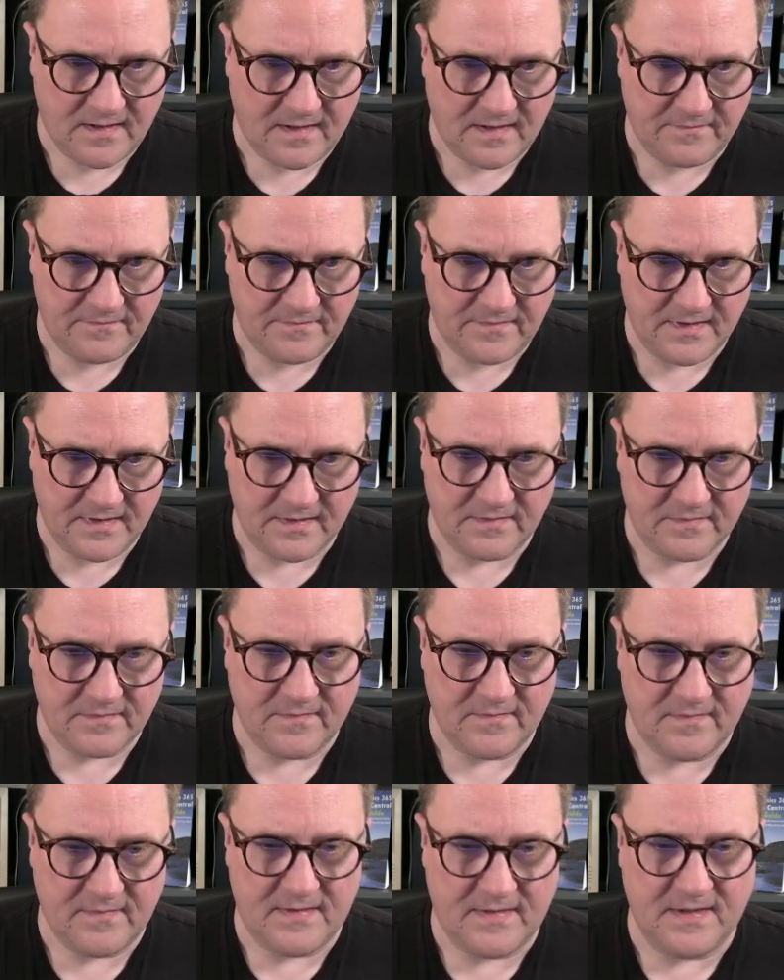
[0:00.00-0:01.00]
I think
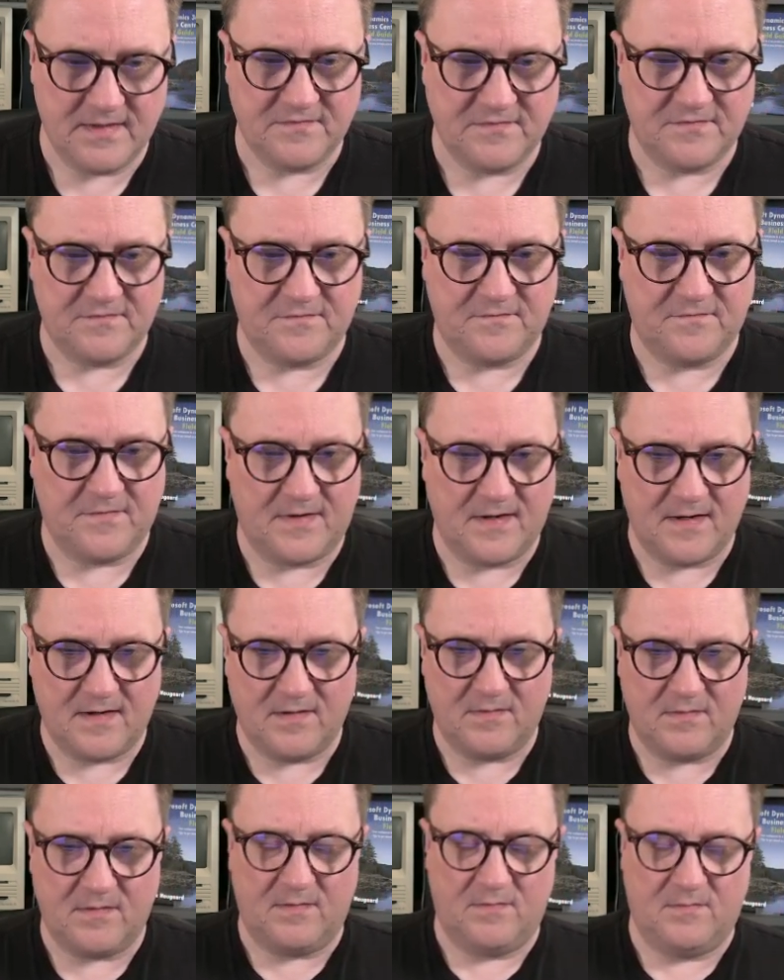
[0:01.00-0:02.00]
this
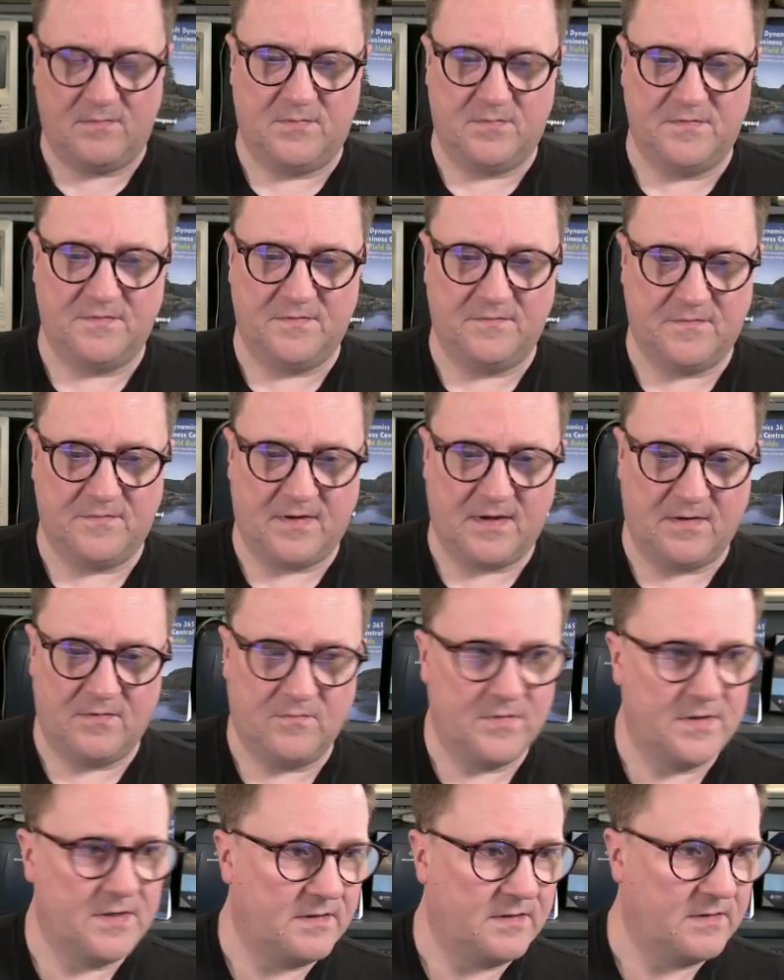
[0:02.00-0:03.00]
file was the file
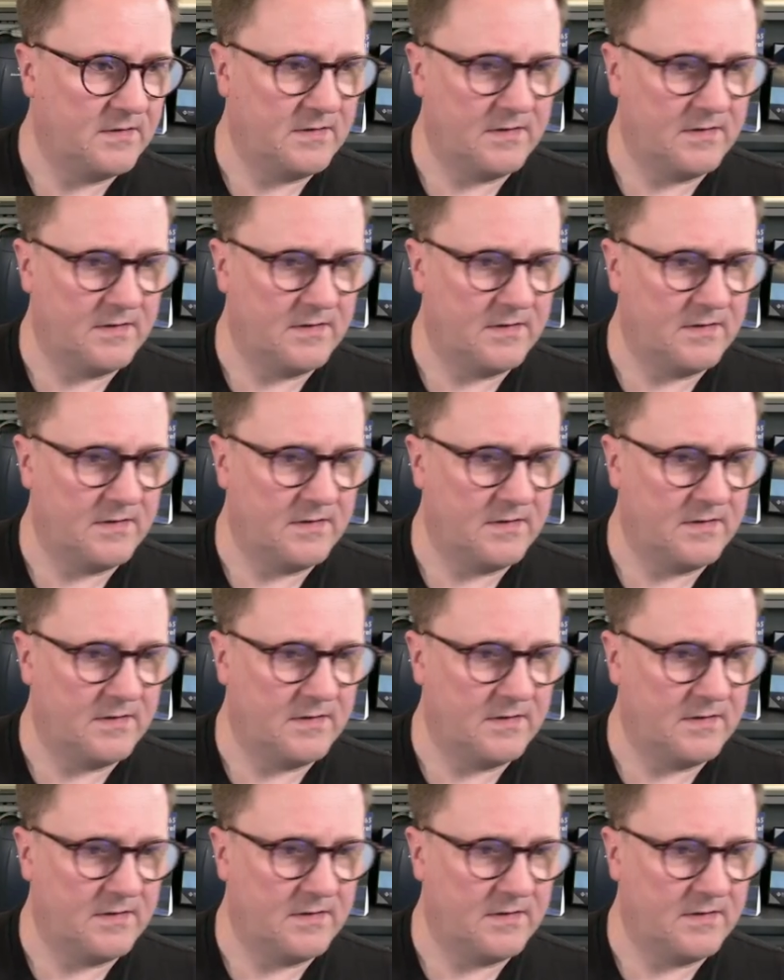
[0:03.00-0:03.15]
we,